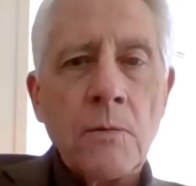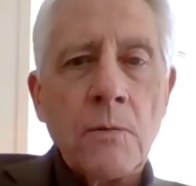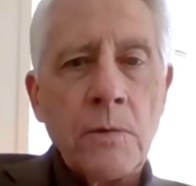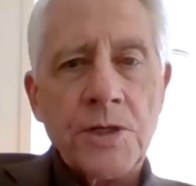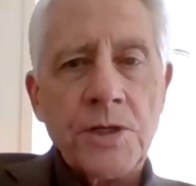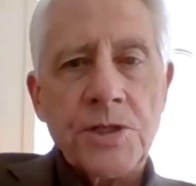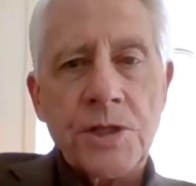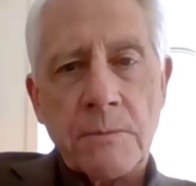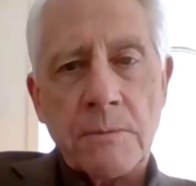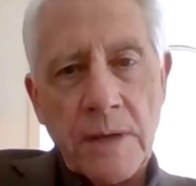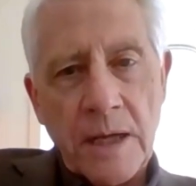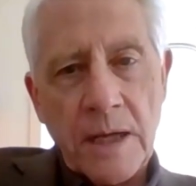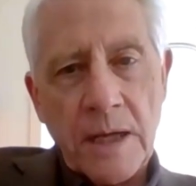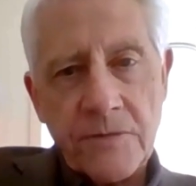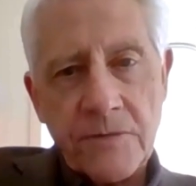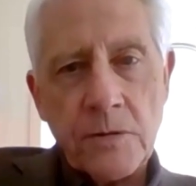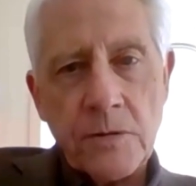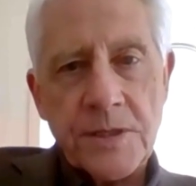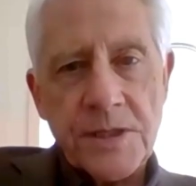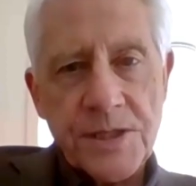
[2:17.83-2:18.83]
which in
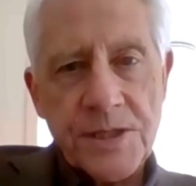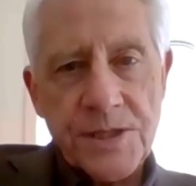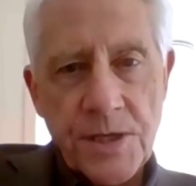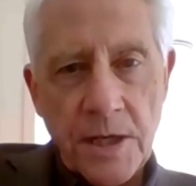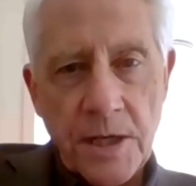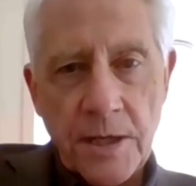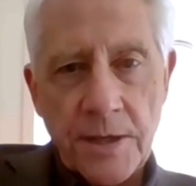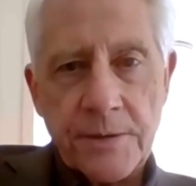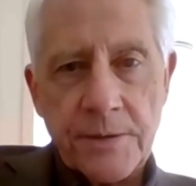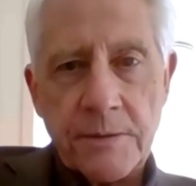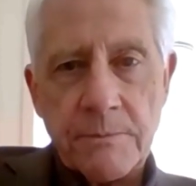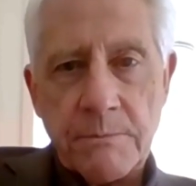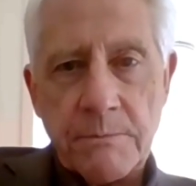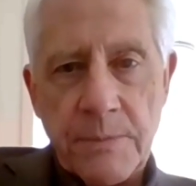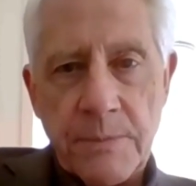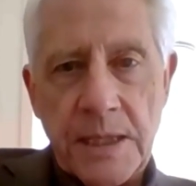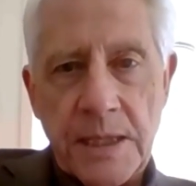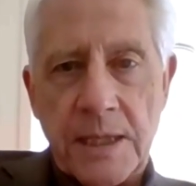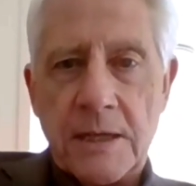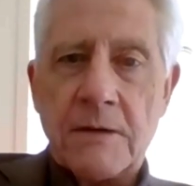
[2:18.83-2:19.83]
my view does not
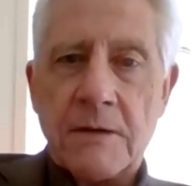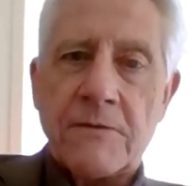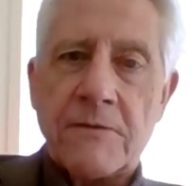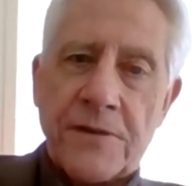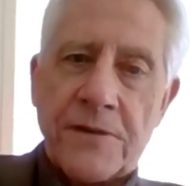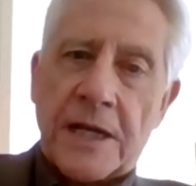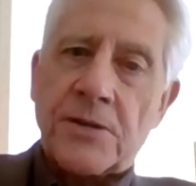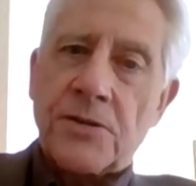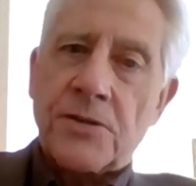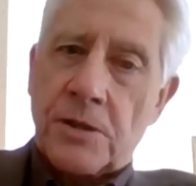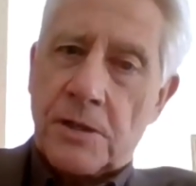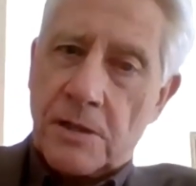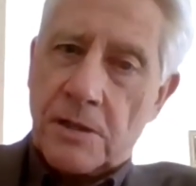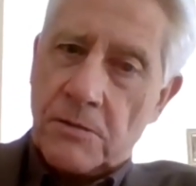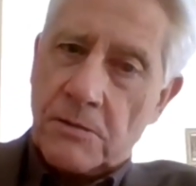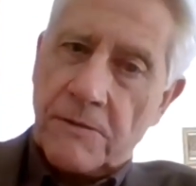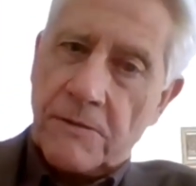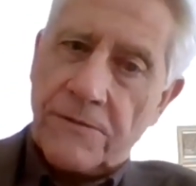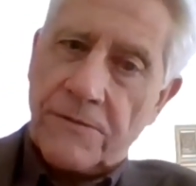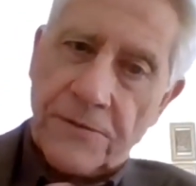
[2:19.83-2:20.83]
mean, in fact, you
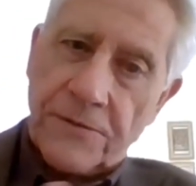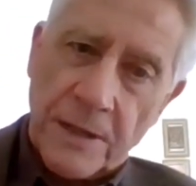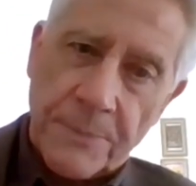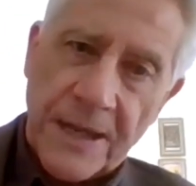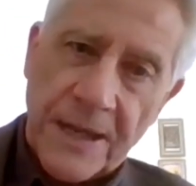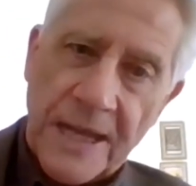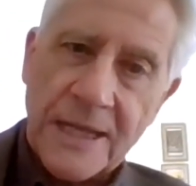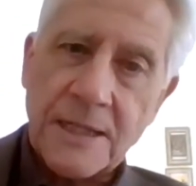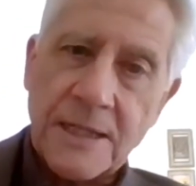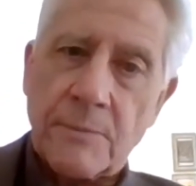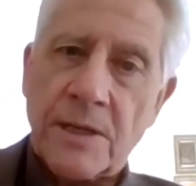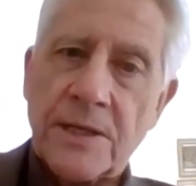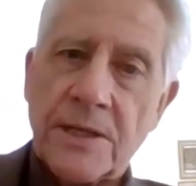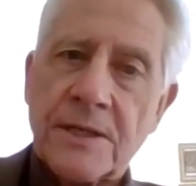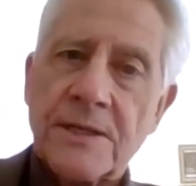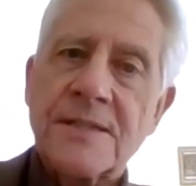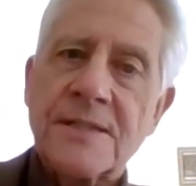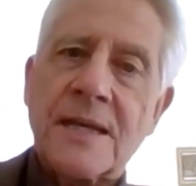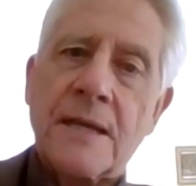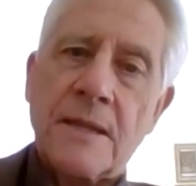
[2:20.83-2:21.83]
can do a flip
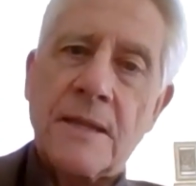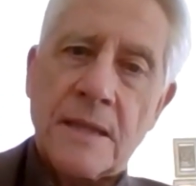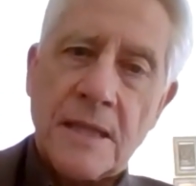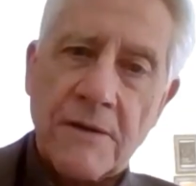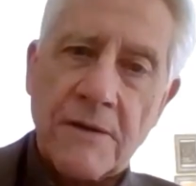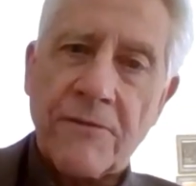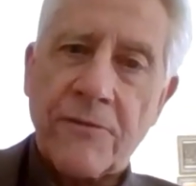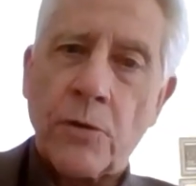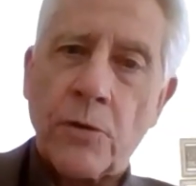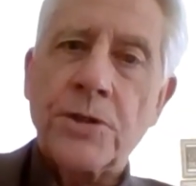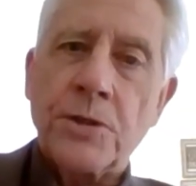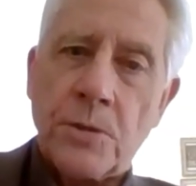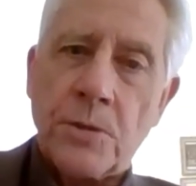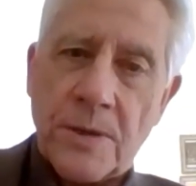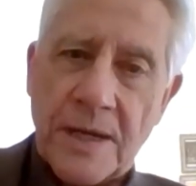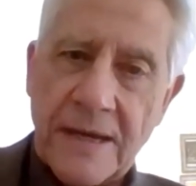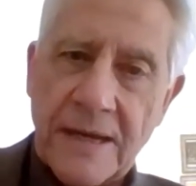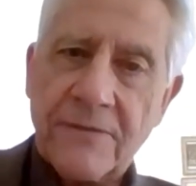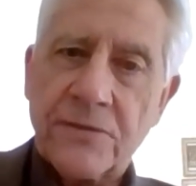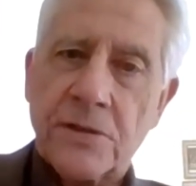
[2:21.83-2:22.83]
argument and say, therefore,
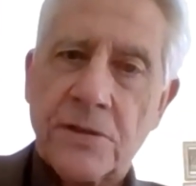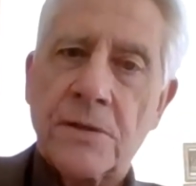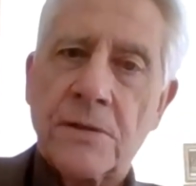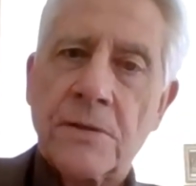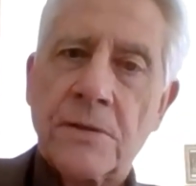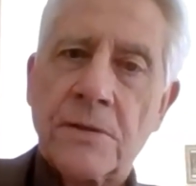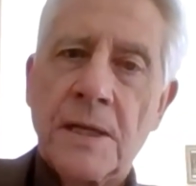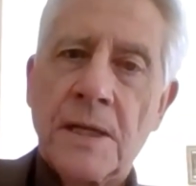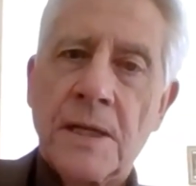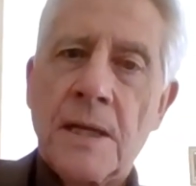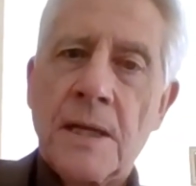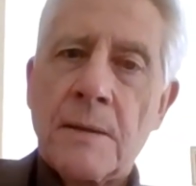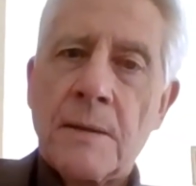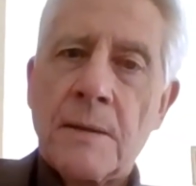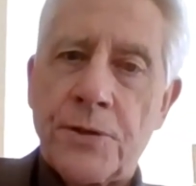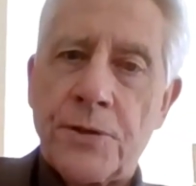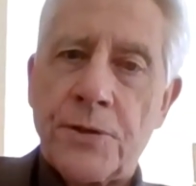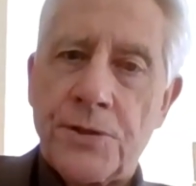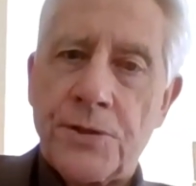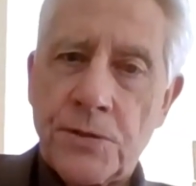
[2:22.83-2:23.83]
you have to
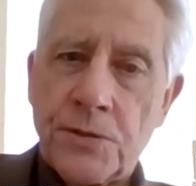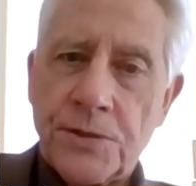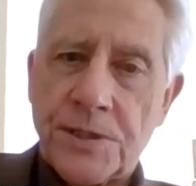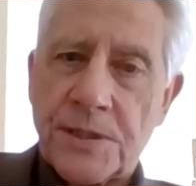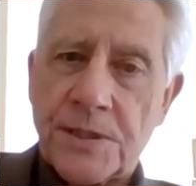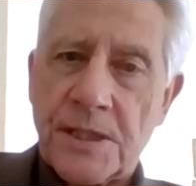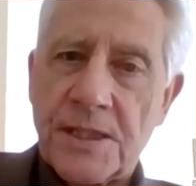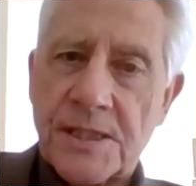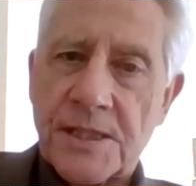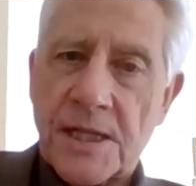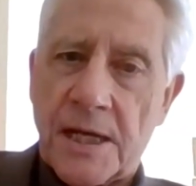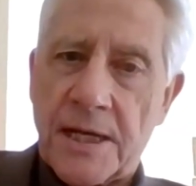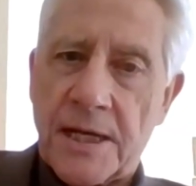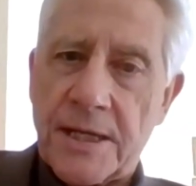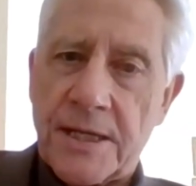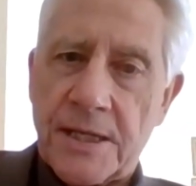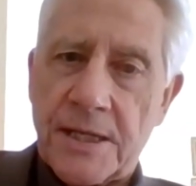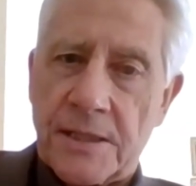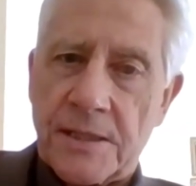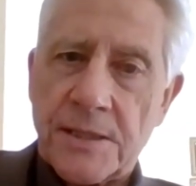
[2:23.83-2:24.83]
produce these
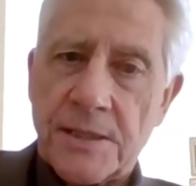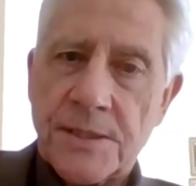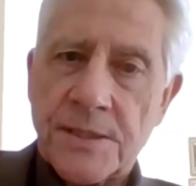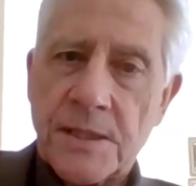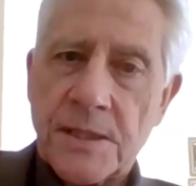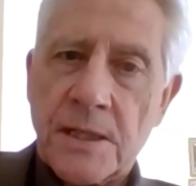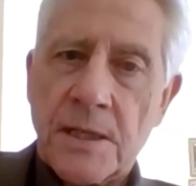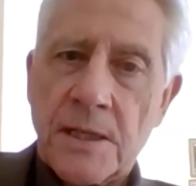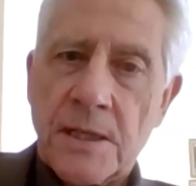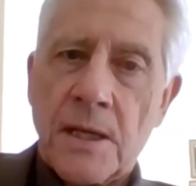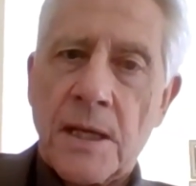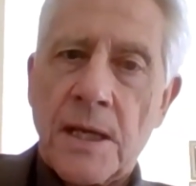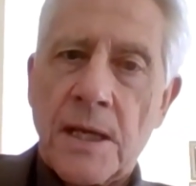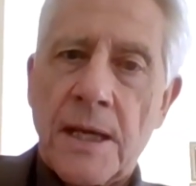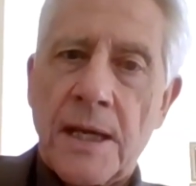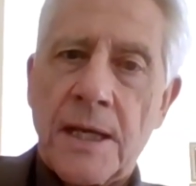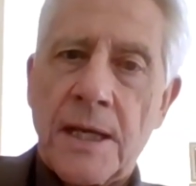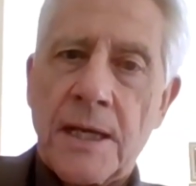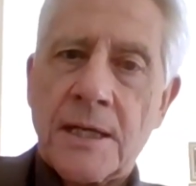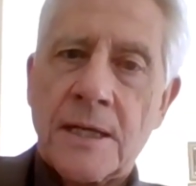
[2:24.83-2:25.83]
ideas
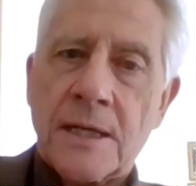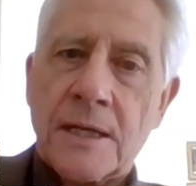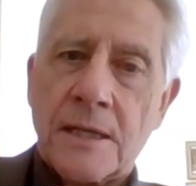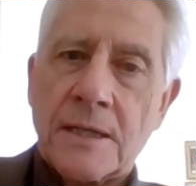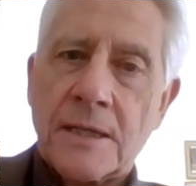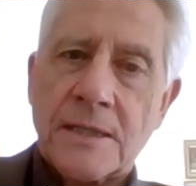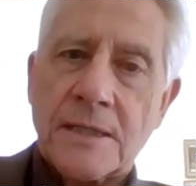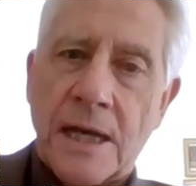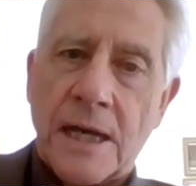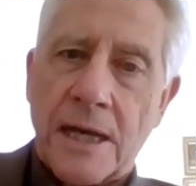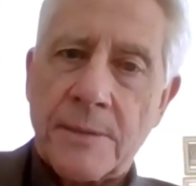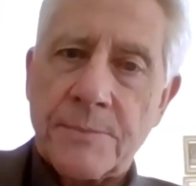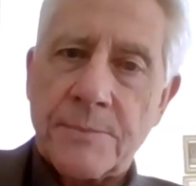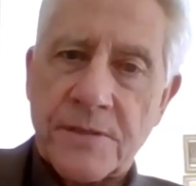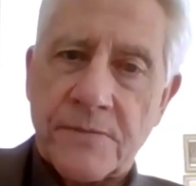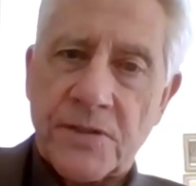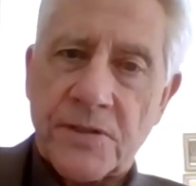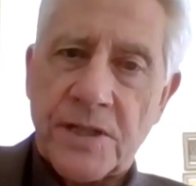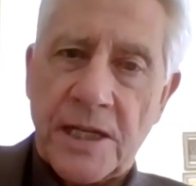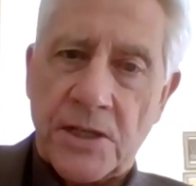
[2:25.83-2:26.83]
in
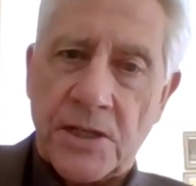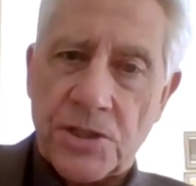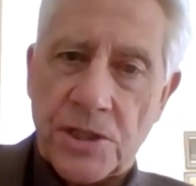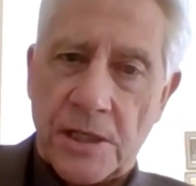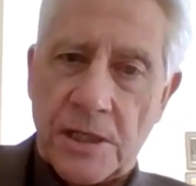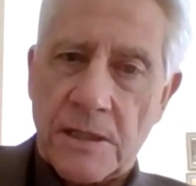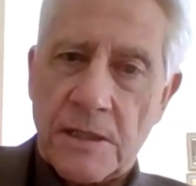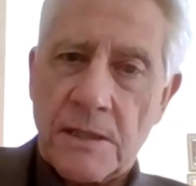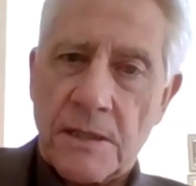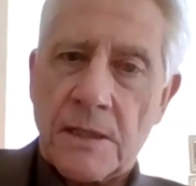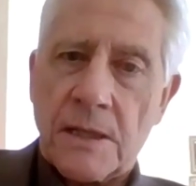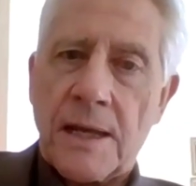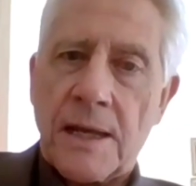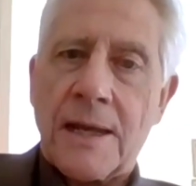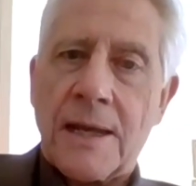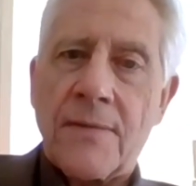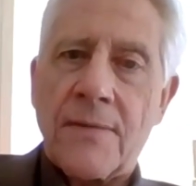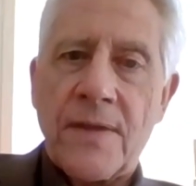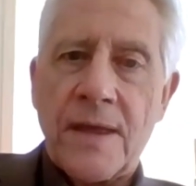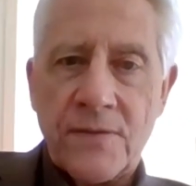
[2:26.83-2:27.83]
times of tension,
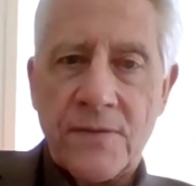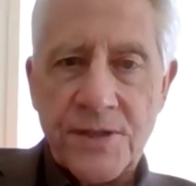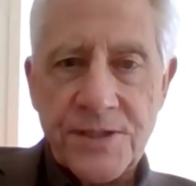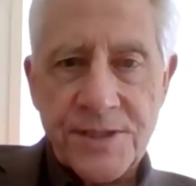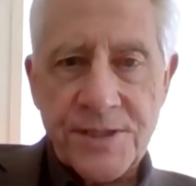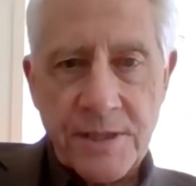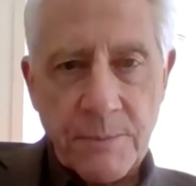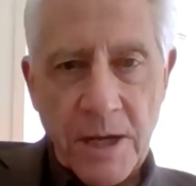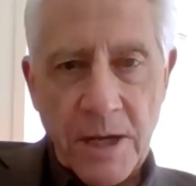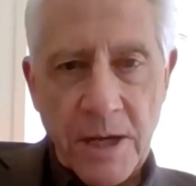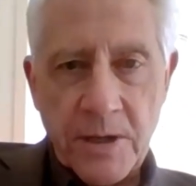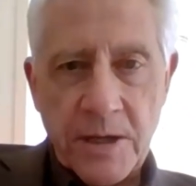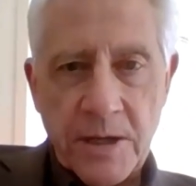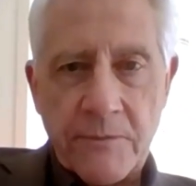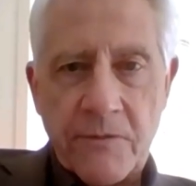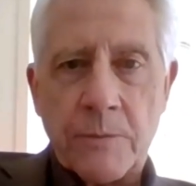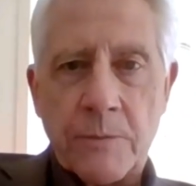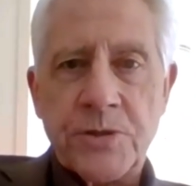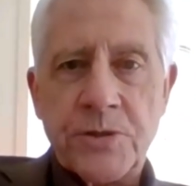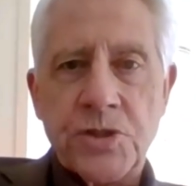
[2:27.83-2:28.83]
and then there's the
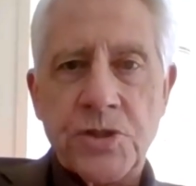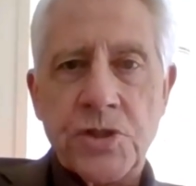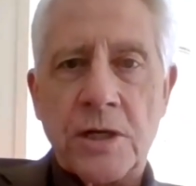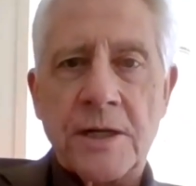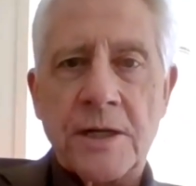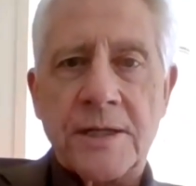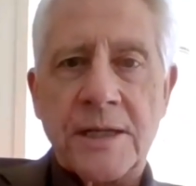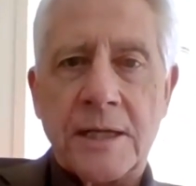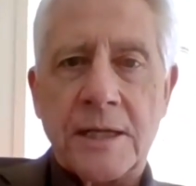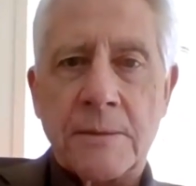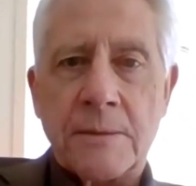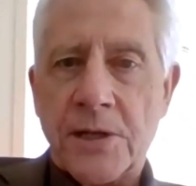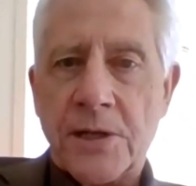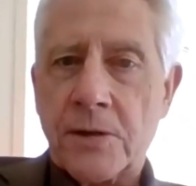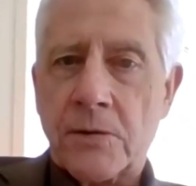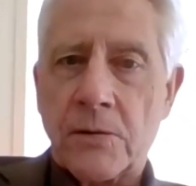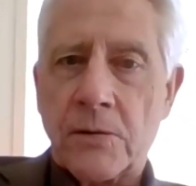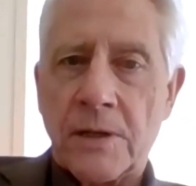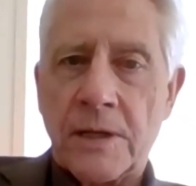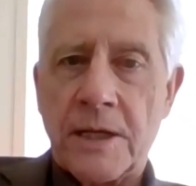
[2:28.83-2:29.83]
moment of opportunity in
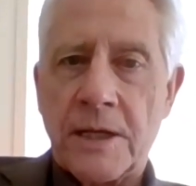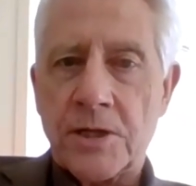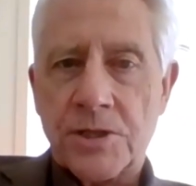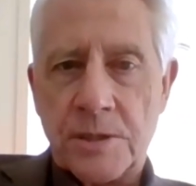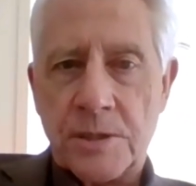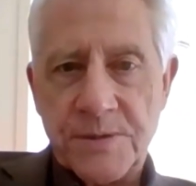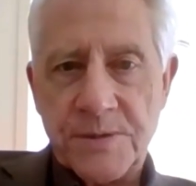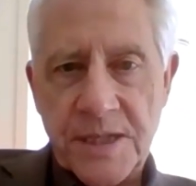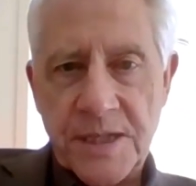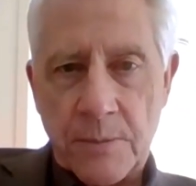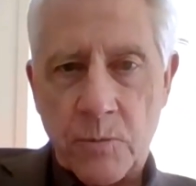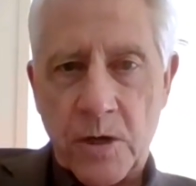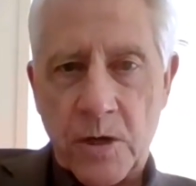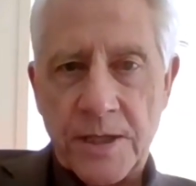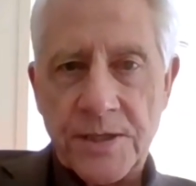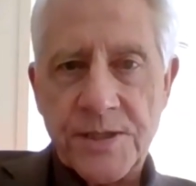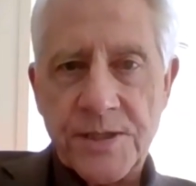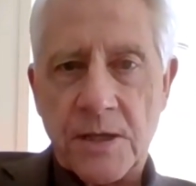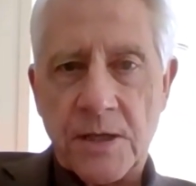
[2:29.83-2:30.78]
political leadership somewhere.